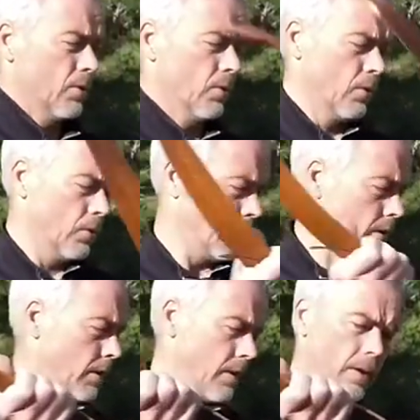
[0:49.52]
to
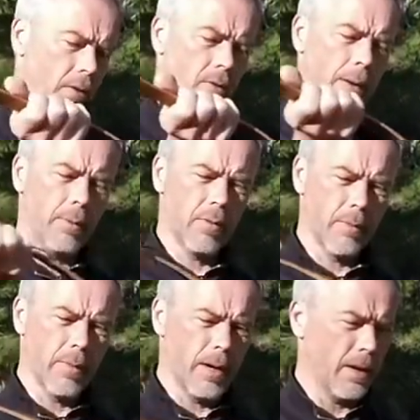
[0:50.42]
the
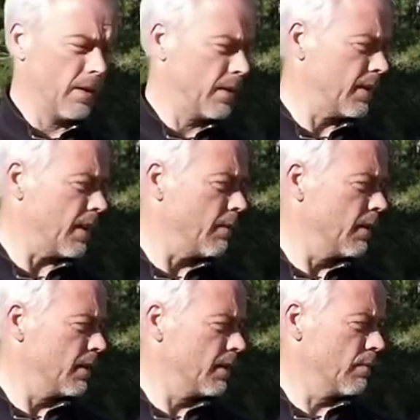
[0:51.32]
Raptor by
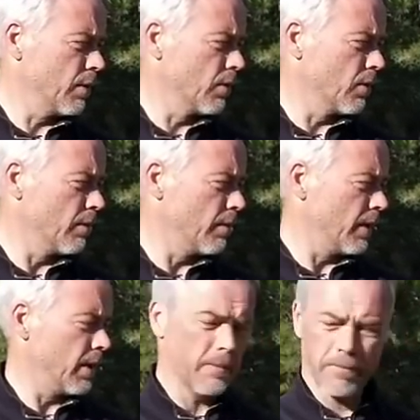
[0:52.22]
Simon's Bow Company.